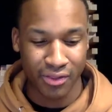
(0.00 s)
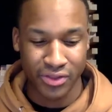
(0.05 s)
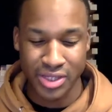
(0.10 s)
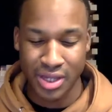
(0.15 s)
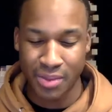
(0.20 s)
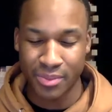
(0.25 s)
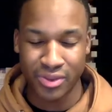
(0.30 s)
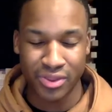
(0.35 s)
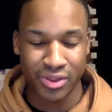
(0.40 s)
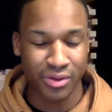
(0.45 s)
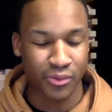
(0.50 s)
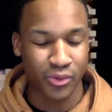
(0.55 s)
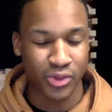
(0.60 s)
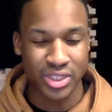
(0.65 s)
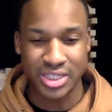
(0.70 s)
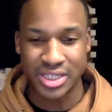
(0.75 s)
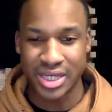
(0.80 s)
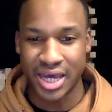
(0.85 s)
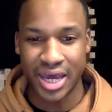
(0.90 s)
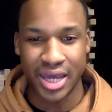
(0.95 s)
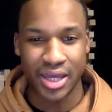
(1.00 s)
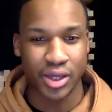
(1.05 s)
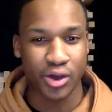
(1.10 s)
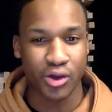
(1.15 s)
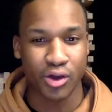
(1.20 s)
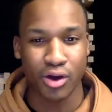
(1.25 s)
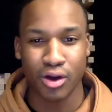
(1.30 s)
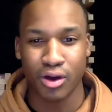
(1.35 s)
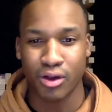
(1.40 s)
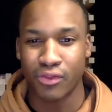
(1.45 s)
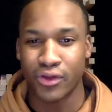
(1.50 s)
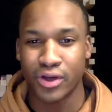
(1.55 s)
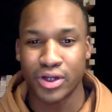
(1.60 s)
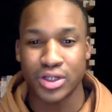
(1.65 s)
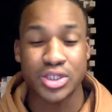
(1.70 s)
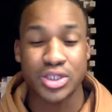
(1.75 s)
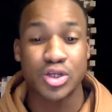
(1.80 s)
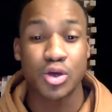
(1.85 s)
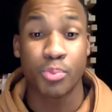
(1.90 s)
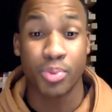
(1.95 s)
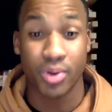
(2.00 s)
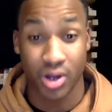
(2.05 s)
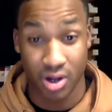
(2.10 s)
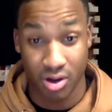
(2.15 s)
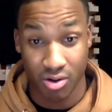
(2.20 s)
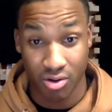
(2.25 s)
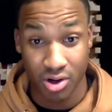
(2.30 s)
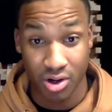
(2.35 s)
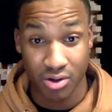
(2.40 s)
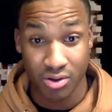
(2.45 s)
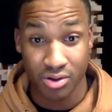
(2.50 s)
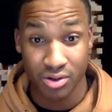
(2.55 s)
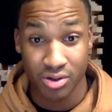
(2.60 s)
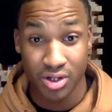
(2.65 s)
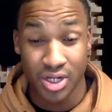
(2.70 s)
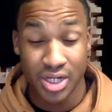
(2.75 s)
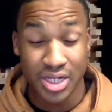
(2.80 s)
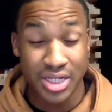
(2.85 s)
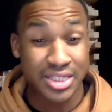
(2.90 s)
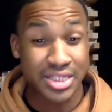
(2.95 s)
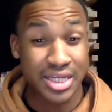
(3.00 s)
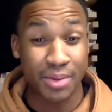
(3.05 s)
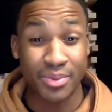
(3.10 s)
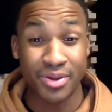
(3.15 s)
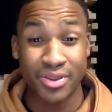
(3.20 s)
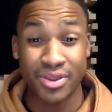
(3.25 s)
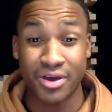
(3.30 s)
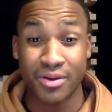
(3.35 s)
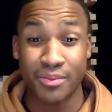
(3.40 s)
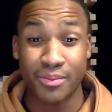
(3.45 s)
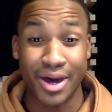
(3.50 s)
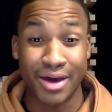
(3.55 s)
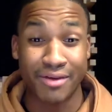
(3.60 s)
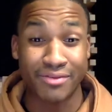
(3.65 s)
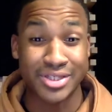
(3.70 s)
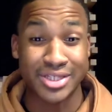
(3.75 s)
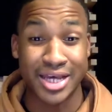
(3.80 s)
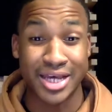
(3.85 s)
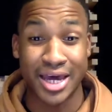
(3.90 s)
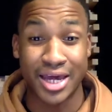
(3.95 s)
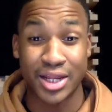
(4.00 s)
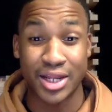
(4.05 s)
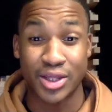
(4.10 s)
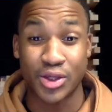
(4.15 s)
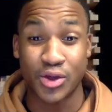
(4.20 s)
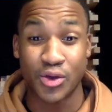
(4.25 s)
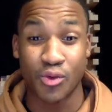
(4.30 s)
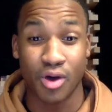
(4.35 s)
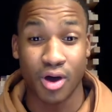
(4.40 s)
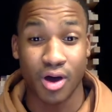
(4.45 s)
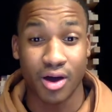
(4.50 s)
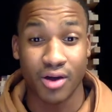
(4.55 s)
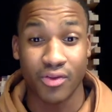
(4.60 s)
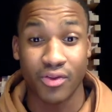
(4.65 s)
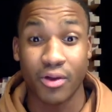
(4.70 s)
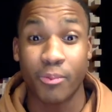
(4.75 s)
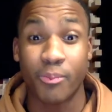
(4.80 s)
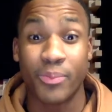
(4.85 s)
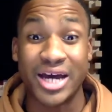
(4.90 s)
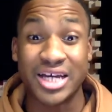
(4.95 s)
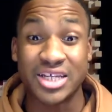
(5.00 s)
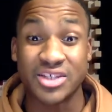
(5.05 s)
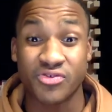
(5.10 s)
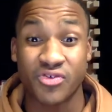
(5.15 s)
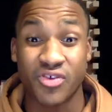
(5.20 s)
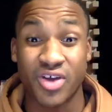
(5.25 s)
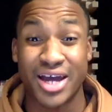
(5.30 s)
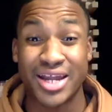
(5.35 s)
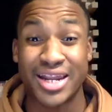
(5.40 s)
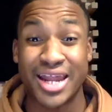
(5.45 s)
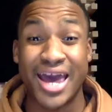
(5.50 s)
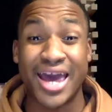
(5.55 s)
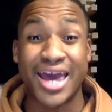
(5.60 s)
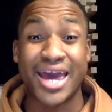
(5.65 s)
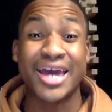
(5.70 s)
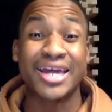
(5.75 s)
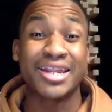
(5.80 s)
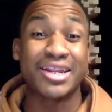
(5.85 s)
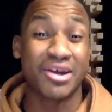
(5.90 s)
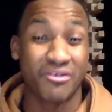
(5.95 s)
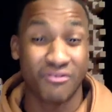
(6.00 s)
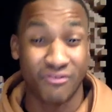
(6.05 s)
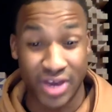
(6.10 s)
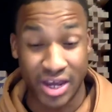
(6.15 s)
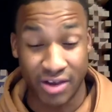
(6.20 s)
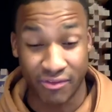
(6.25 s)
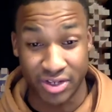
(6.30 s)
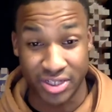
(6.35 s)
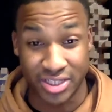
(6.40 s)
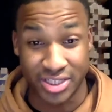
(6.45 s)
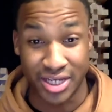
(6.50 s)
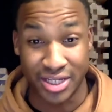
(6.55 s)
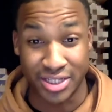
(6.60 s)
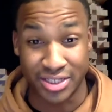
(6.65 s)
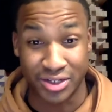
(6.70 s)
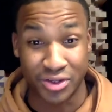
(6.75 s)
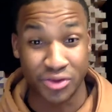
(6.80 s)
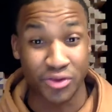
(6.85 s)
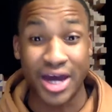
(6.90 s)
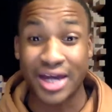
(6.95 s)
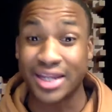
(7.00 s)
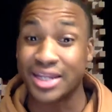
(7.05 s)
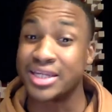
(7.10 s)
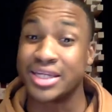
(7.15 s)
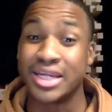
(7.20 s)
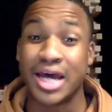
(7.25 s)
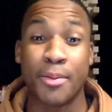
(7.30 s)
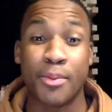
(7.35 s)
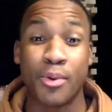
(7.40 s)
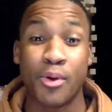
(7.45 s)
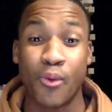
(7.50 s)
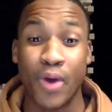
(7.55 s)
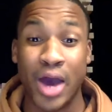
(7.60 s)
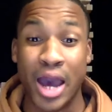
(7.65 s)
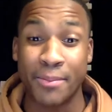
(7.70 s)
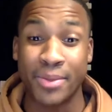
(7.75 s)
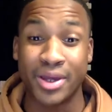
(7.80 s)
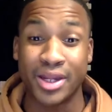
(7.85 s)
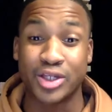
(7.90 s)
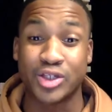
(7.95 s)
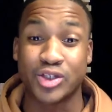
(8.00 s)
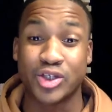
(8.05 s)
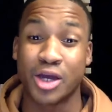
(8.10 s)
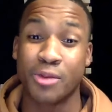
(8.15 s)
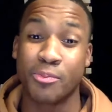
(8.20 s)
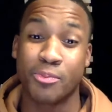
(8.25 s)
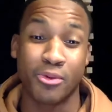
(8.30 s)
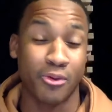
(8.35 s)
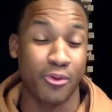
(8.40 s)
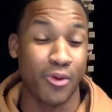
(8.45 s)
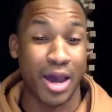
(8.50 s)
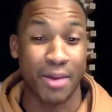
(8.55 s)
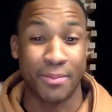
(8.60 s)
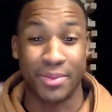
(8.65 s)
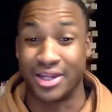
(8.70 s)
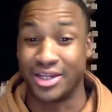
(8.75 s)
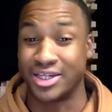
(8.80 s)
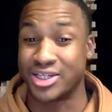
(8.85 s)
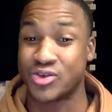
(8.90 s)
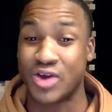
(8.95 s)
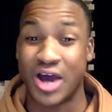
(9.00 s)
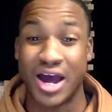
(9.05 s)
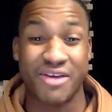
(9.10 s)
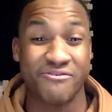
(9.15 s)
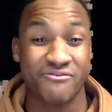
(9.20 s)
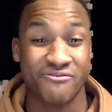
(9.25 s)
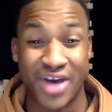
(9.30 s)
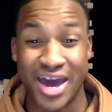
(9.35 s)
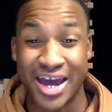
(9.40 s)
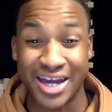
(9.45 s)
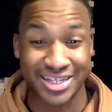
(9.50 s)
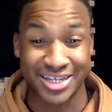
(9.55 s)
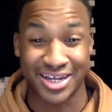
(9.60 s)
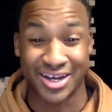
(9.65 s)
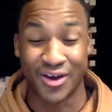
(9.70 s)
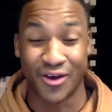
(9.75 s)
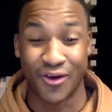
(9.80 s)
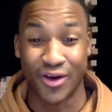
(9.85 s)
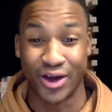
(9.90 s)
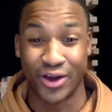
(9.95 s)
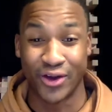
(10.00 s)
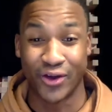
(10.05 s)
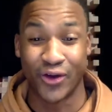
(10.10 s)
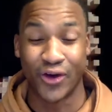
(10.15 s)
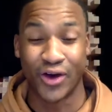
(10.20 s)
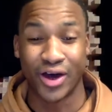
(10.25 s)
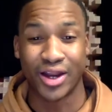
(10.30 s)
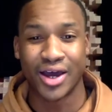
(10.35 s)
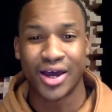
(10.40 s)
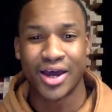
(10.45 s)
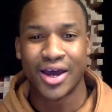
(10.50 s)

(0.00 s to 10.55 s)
Some of them were saying you're their superhero. Some of them have said you are their best friend and their favorite teacher. You got the double whammy, the triple whammy, the trifecta going on.